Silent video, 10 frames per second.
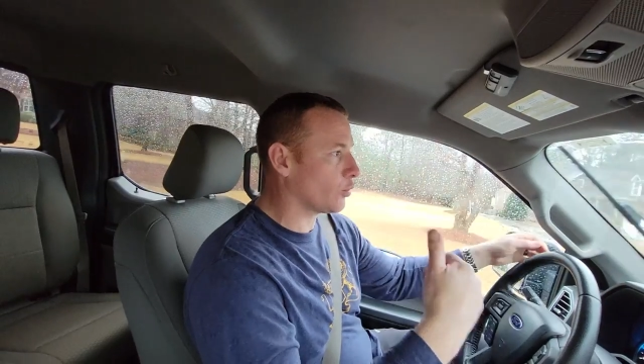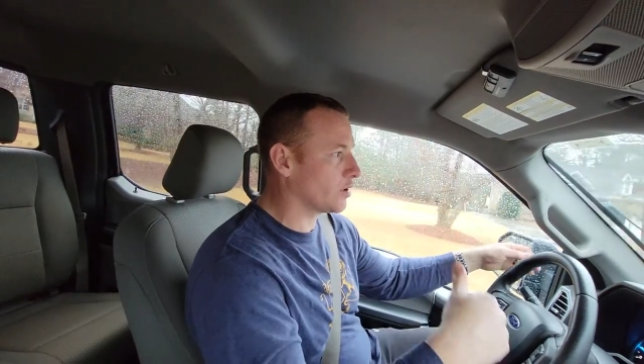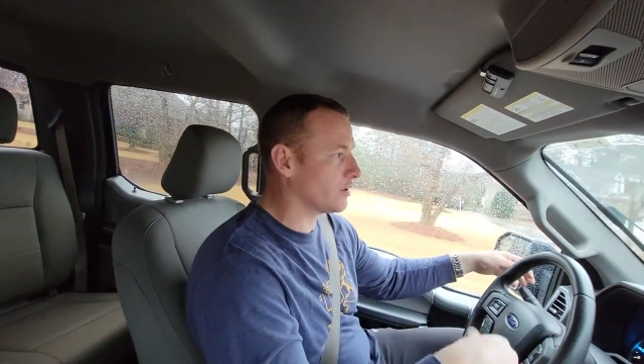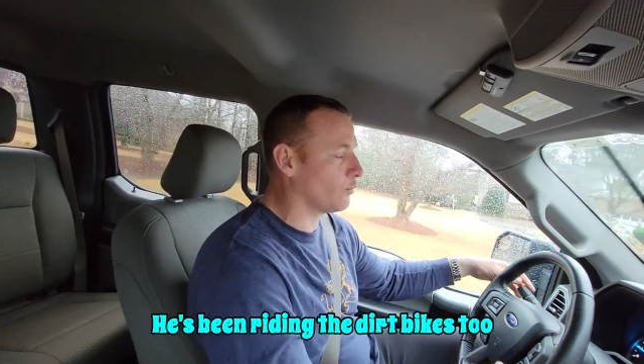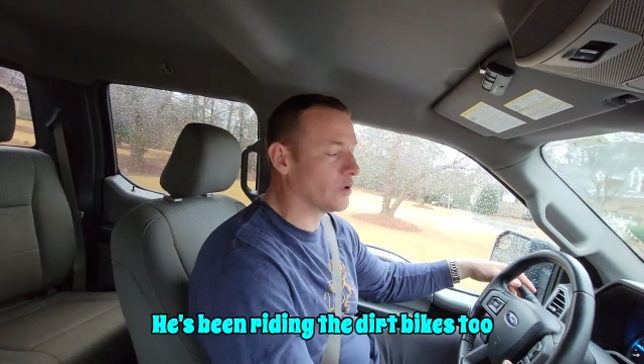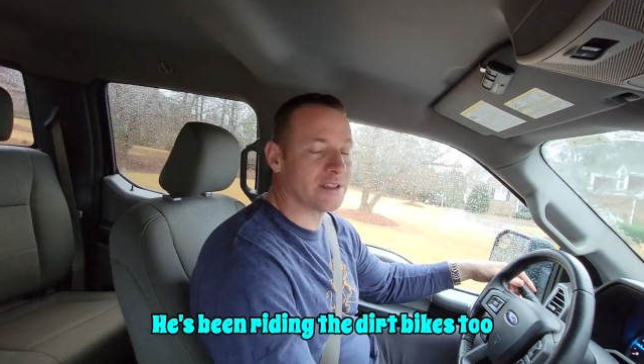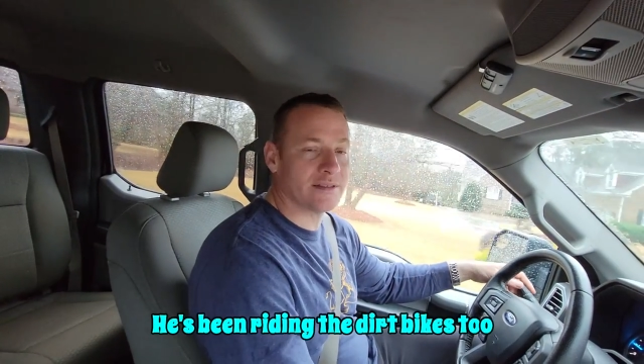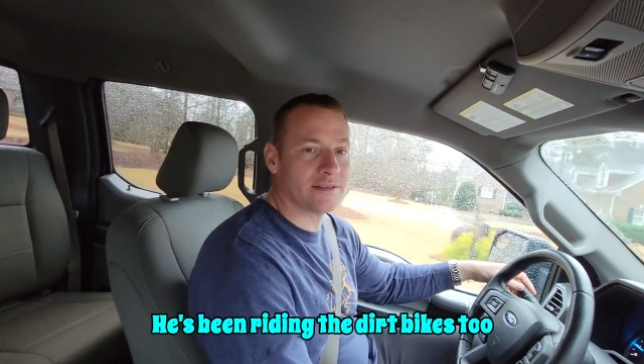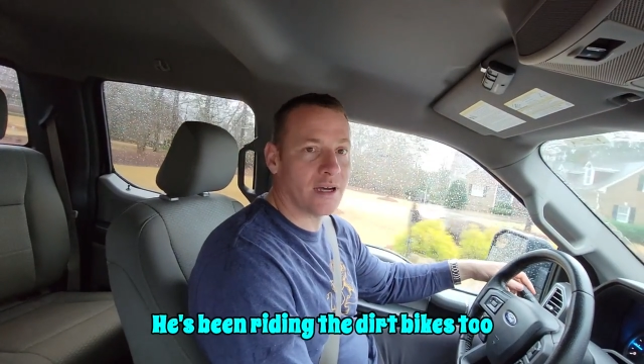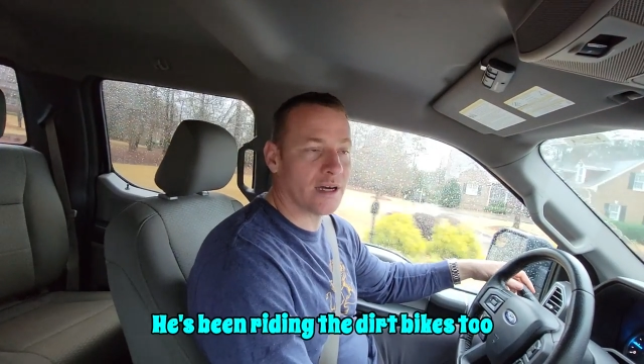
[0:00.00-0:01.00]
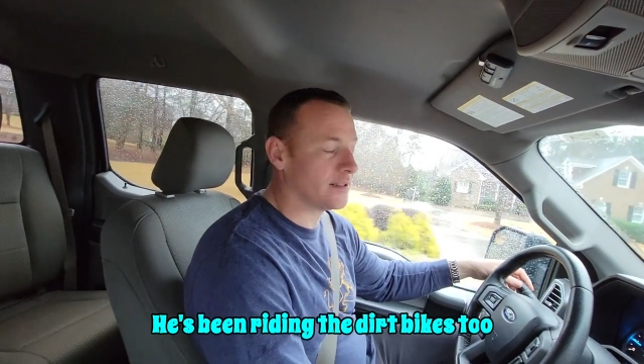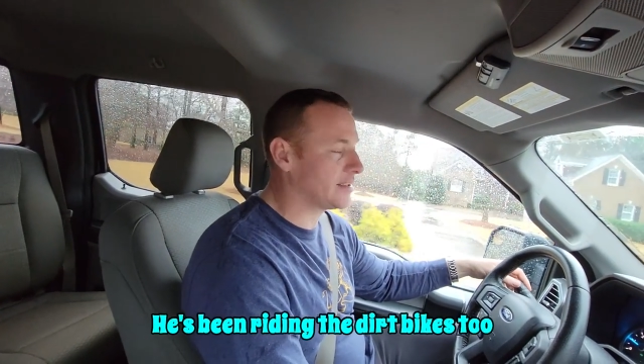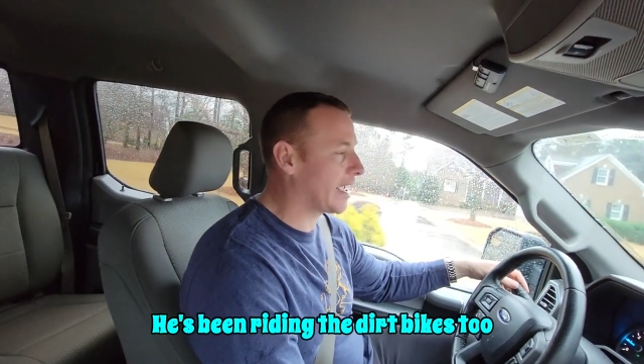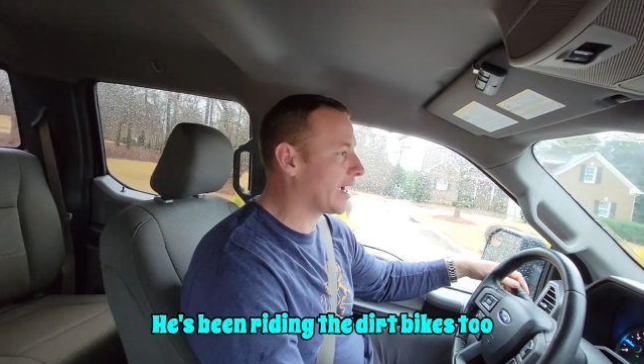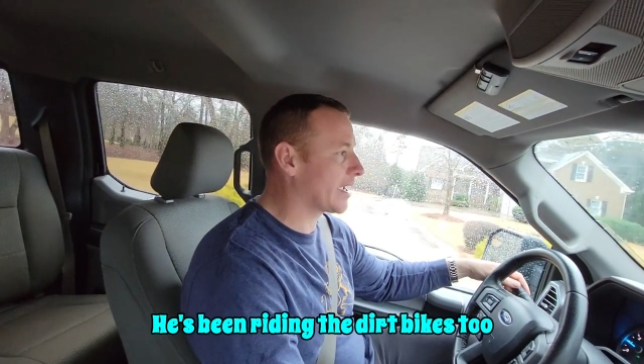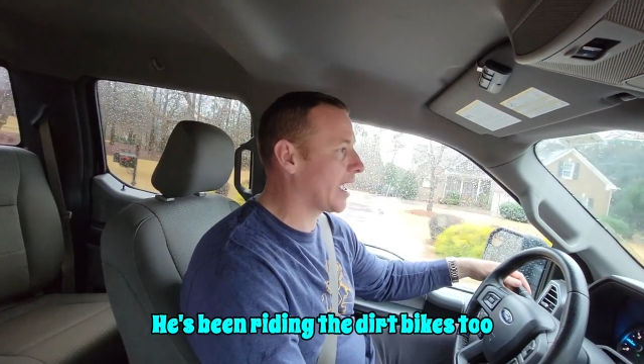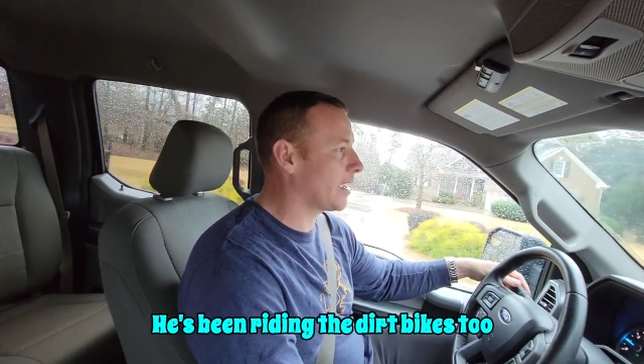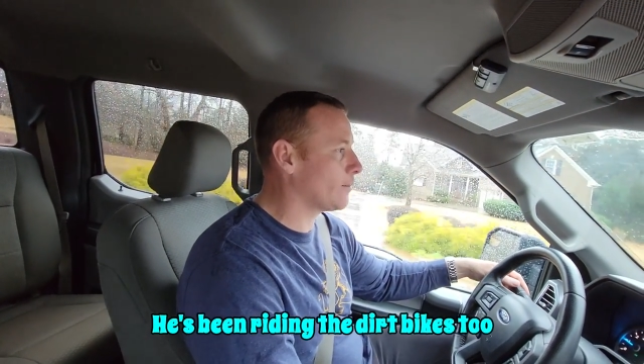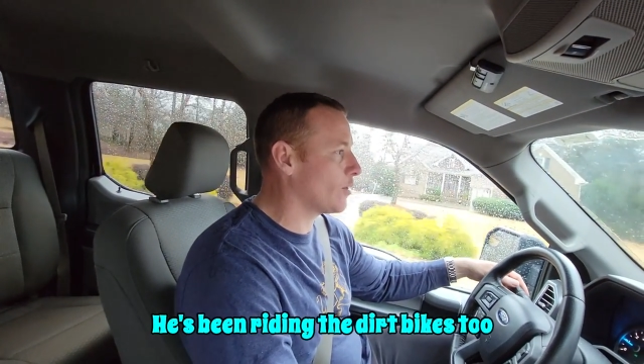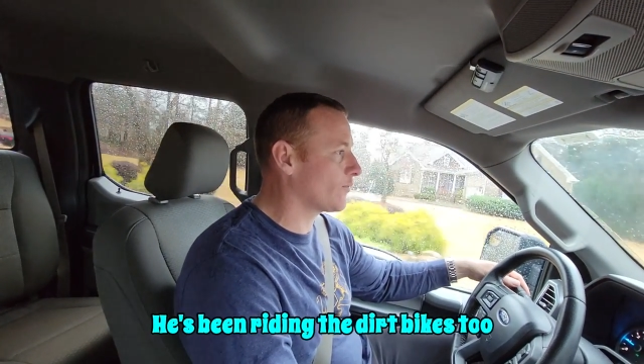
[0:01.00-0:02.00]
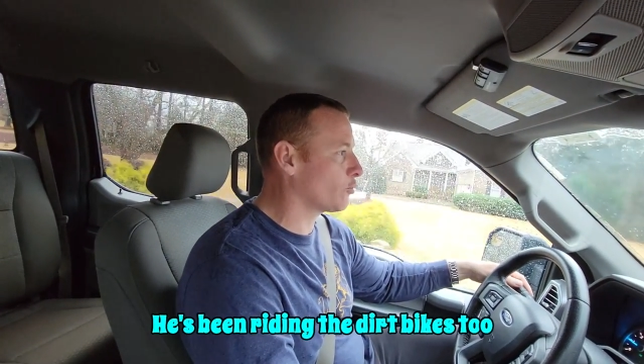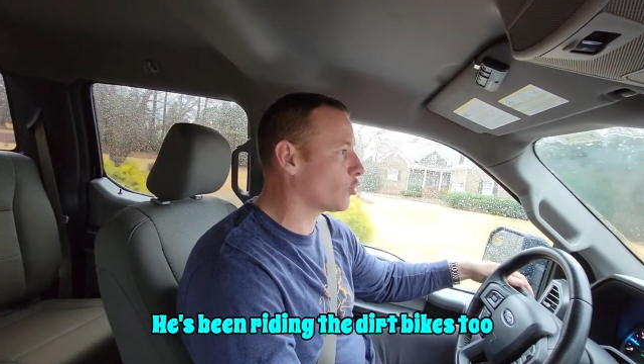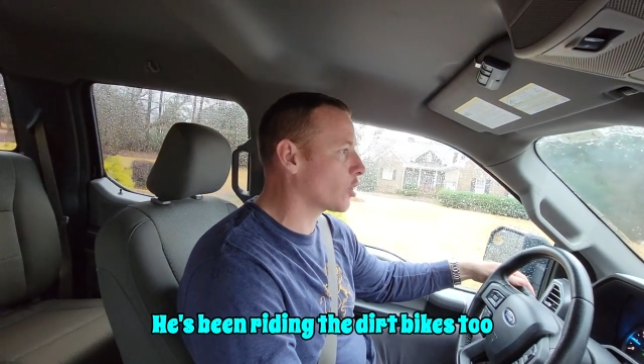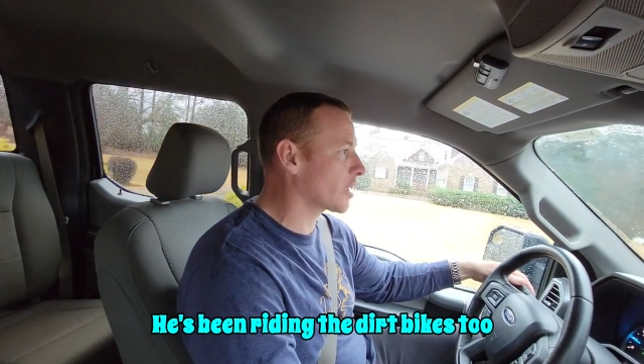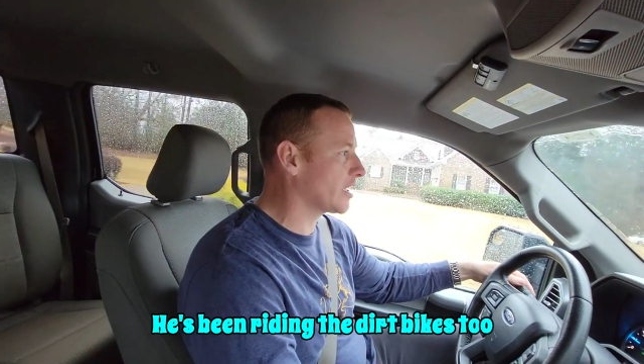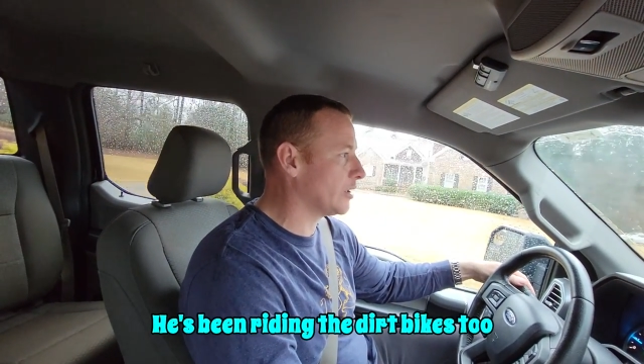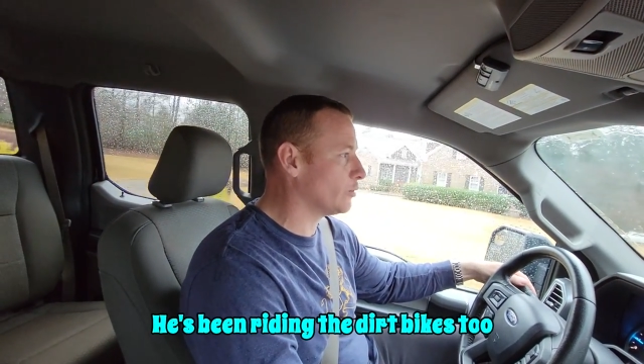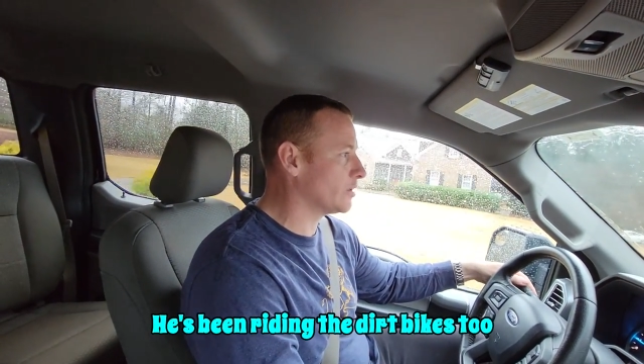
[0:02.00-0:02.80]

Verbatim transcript: One one uh, day I came home from work and he